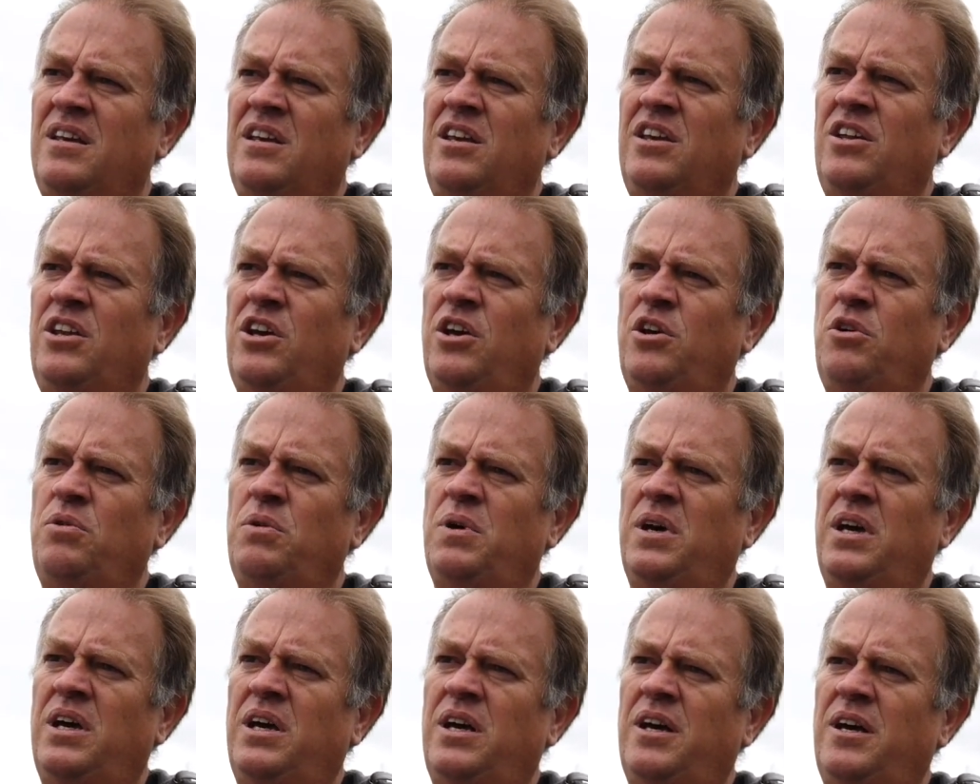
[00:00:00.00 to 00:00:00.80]
you
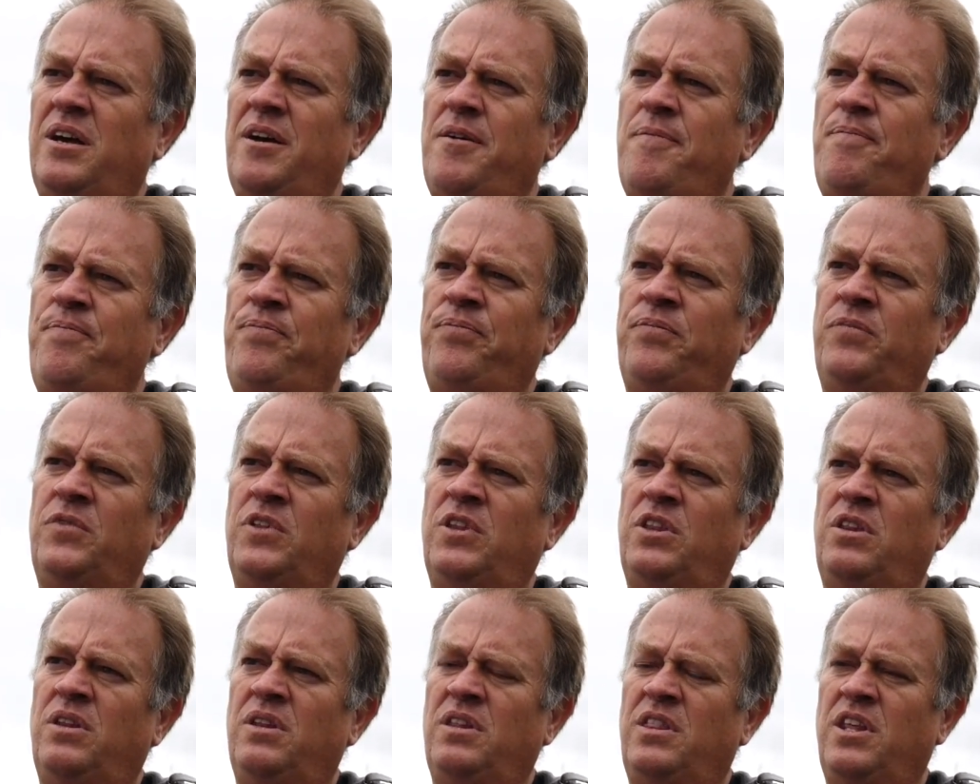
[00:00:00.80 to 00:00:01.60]
know,
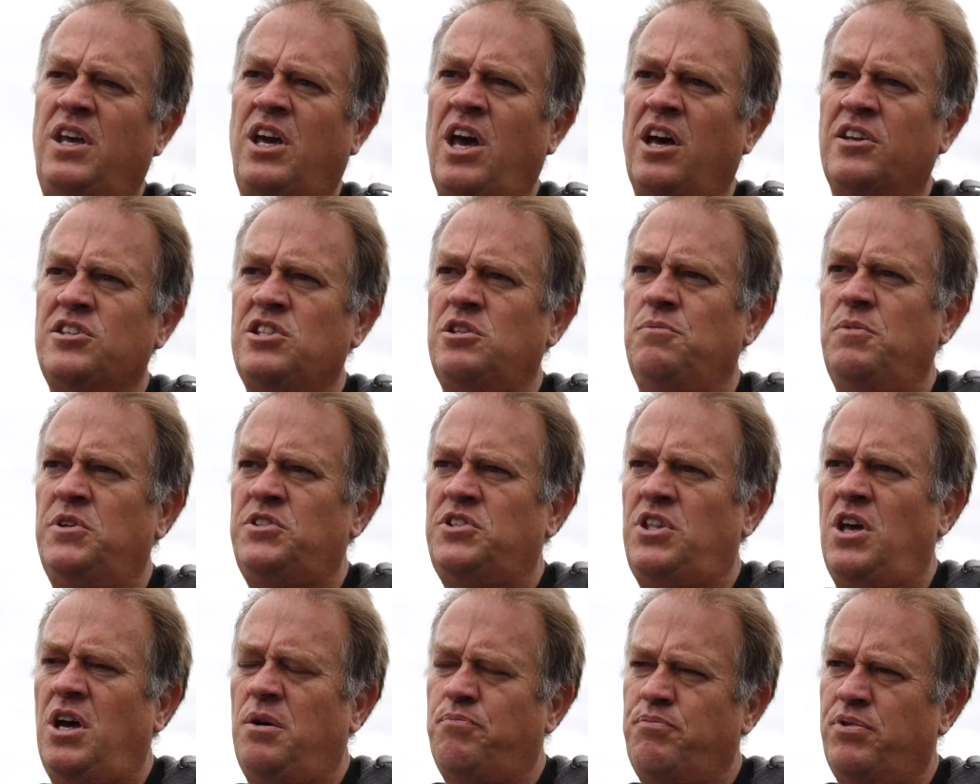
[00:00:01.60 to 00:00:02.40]
the
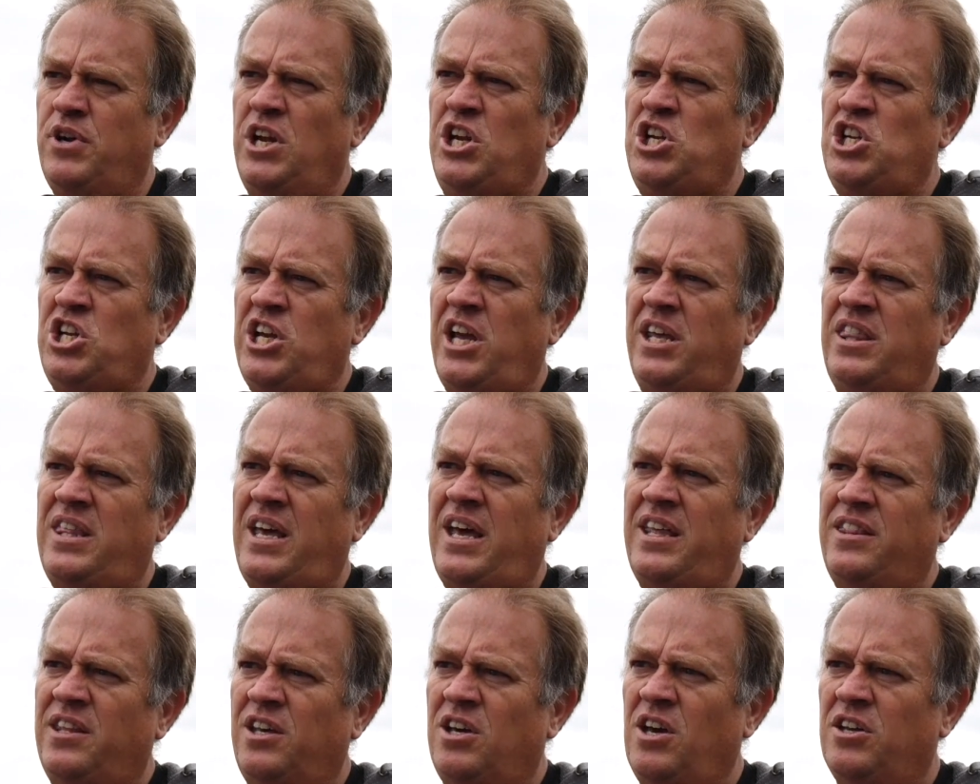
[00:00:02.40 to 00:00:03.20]
customers that appreciate
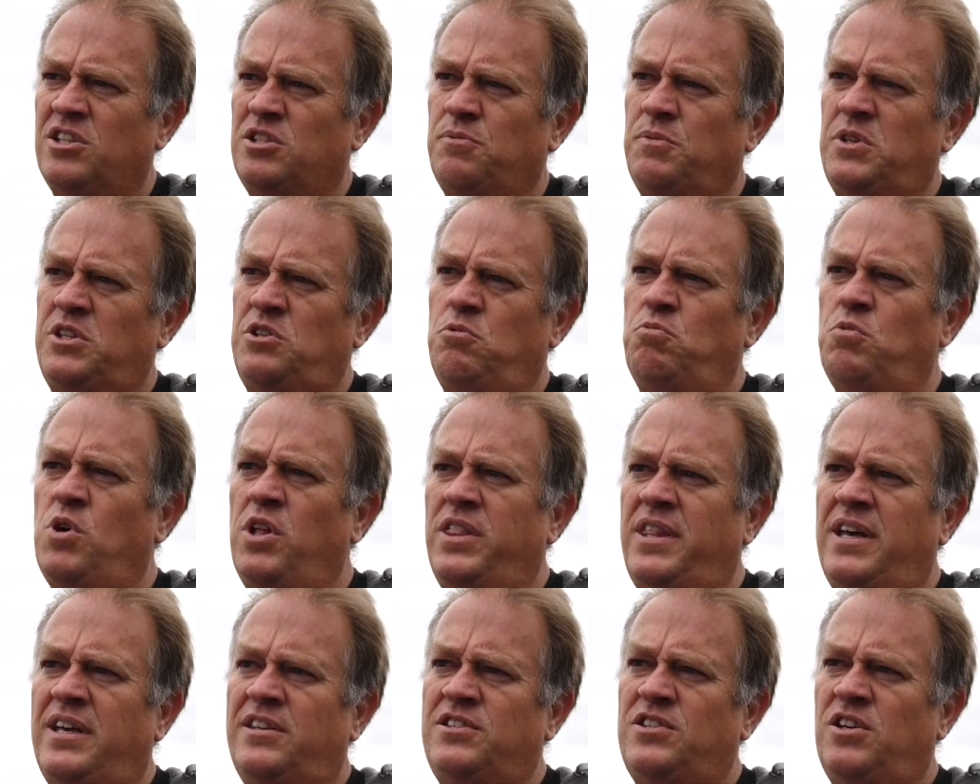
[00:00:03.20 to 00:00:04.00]
that, the customers that
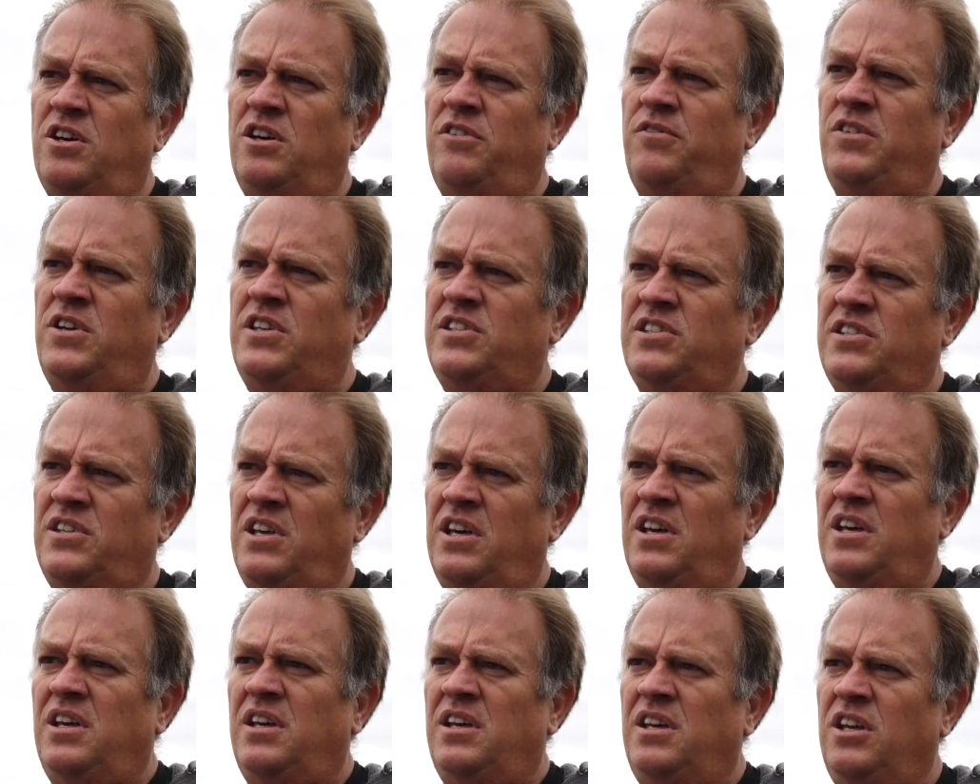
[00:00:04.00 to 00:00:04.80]
want that service,
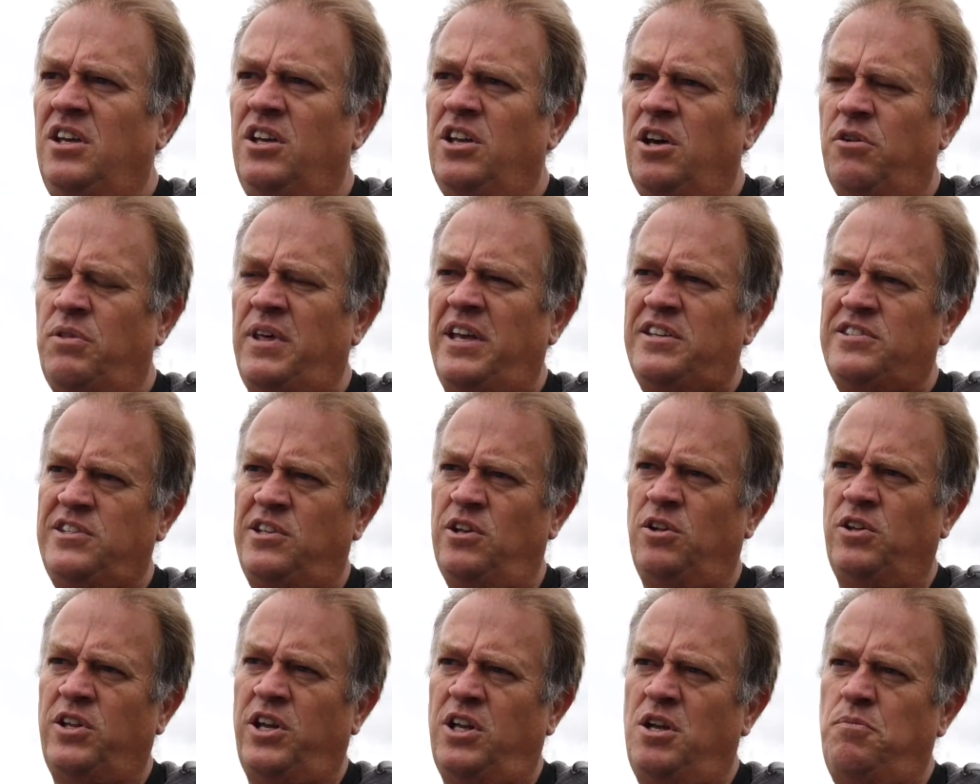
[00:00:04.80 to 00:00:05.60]
you know, they're
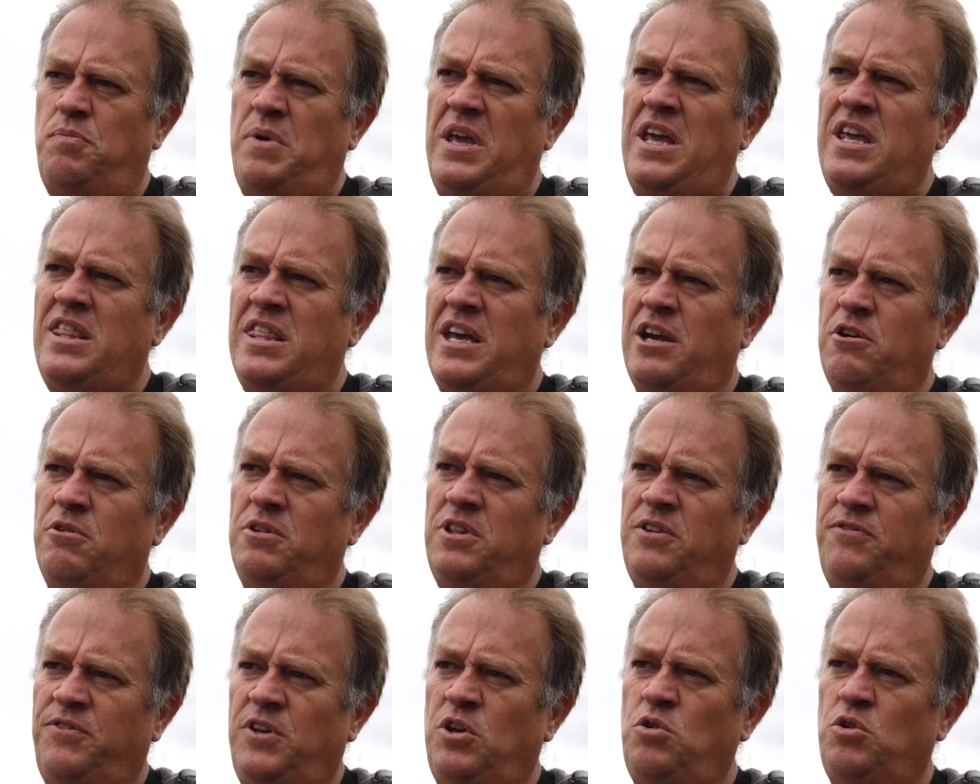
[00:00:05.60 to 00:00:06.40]
still going to be there
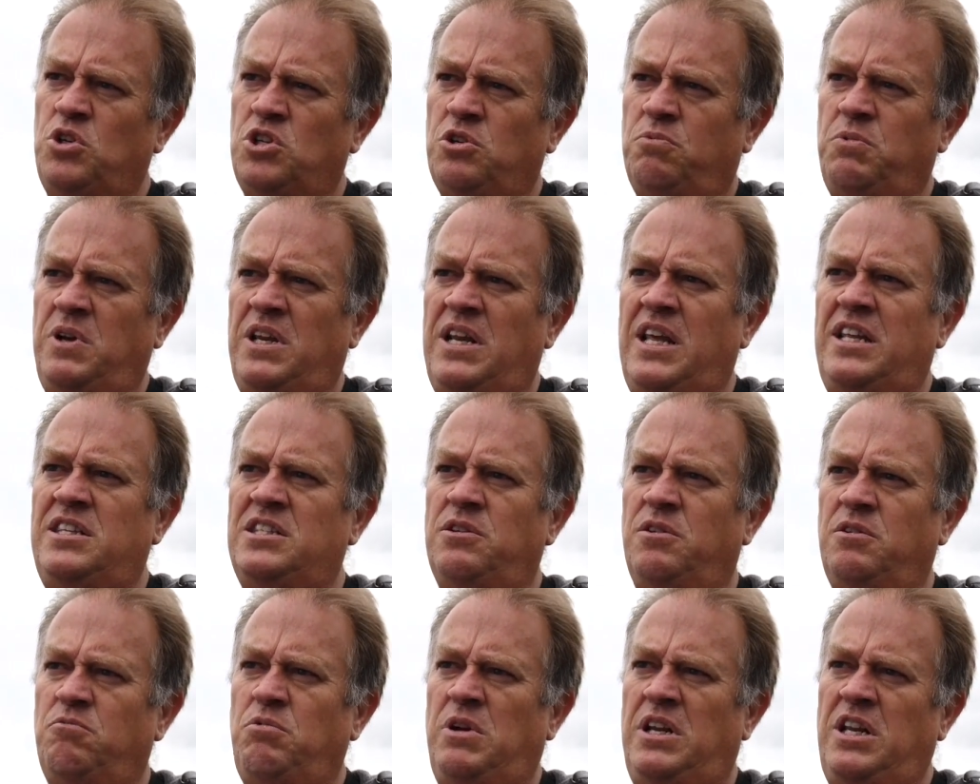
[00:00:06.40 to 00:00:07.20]
in the future. We need
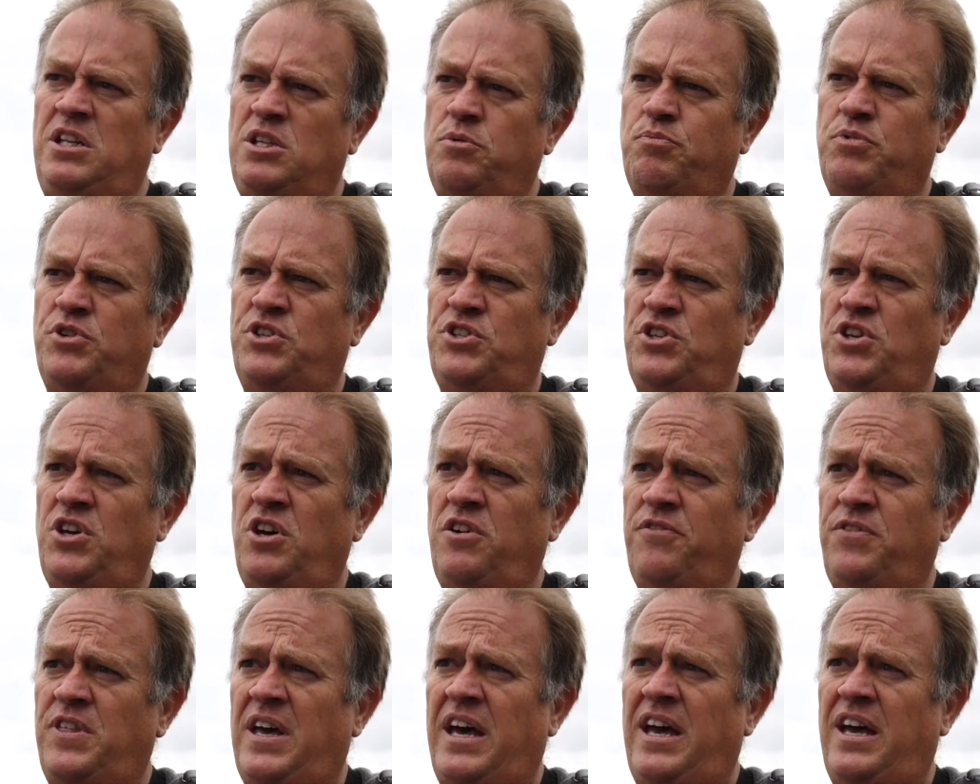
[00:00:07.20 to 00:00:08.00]
to
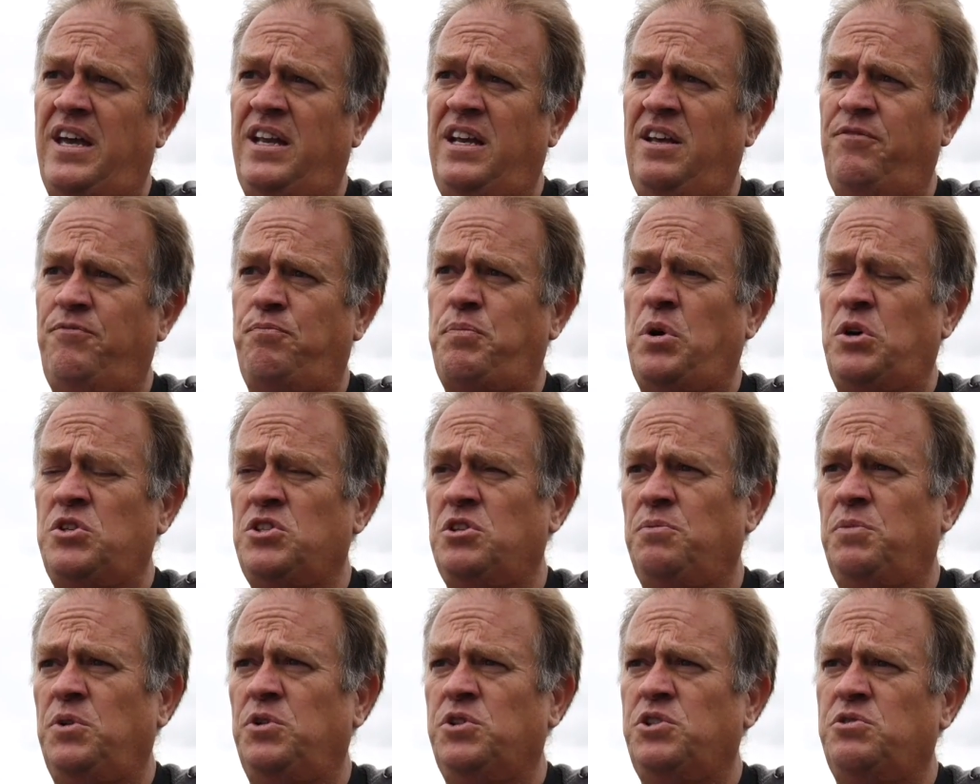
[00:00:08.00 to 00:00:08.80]
preserve that, and if
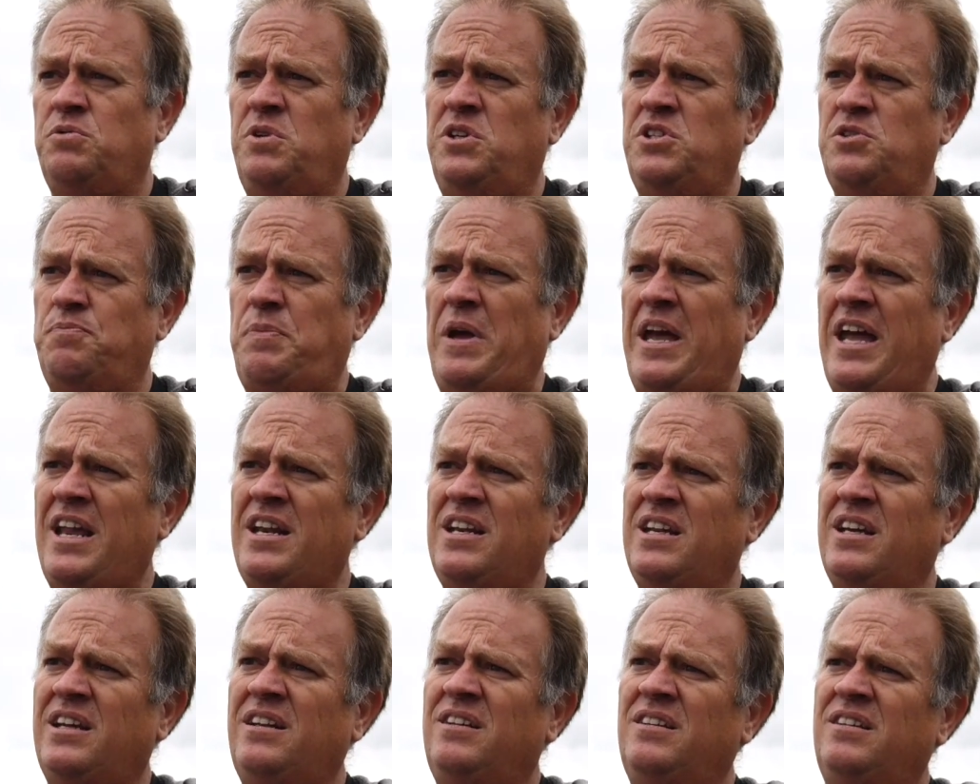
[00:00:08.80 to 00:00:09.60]
possible, to
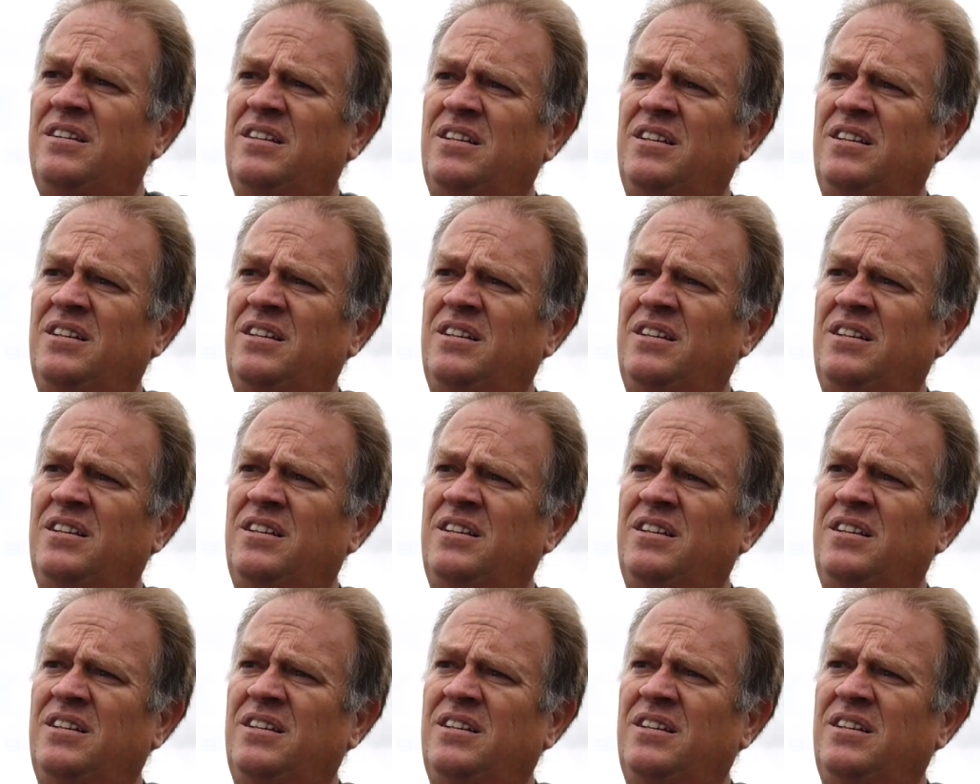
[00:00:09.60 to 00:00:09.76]
expand it.